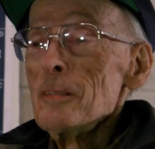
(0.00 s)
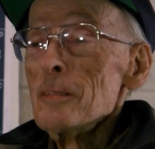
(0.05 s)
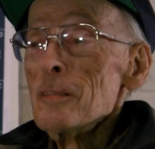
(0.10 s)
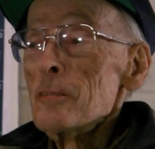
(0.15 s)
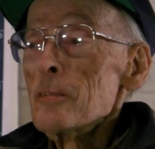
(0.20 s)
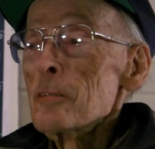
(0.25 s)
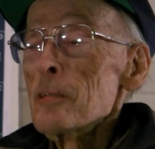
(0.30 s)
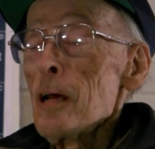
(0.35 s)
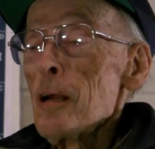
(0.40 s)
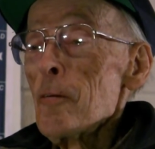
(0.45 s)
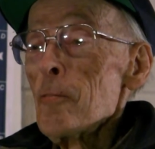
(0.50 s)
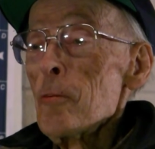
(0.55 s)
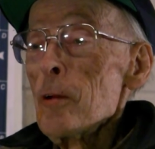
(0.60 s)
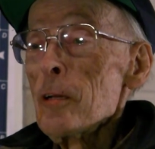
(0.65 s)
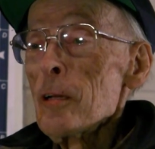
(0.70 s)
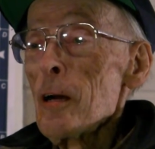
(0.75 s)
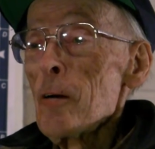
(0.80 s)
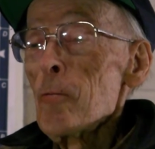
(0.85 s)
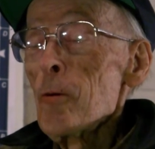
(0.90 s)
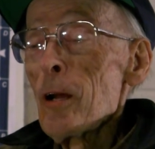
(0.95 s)
It's the kind of
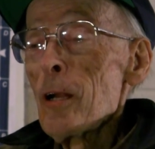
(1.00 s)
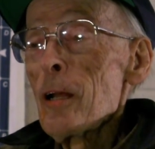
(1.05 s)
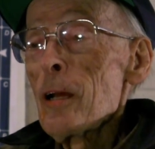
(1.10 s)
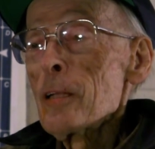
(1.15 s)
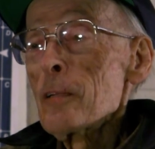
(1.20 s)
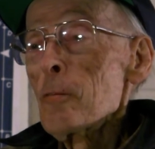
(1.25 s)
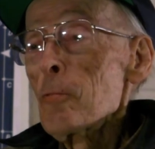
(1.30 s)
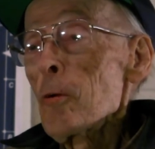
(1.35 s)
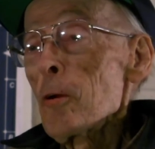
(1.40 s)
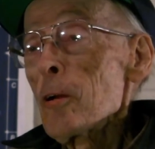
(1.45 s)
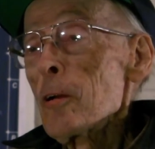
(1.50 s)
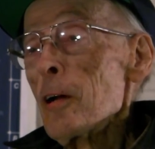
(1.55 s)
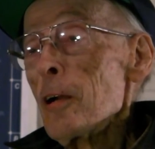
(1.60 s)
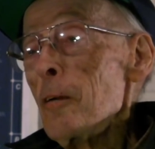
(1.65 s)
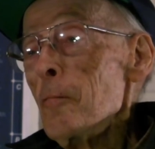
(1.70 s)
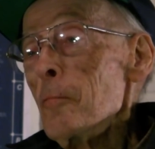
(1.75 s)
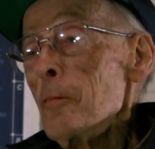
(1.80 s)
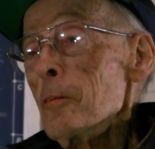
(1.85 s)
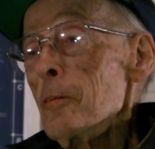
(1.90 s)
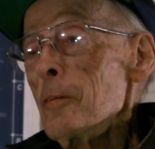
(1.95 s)
wing I like to work
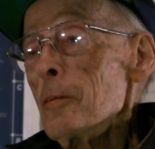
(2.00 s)
on.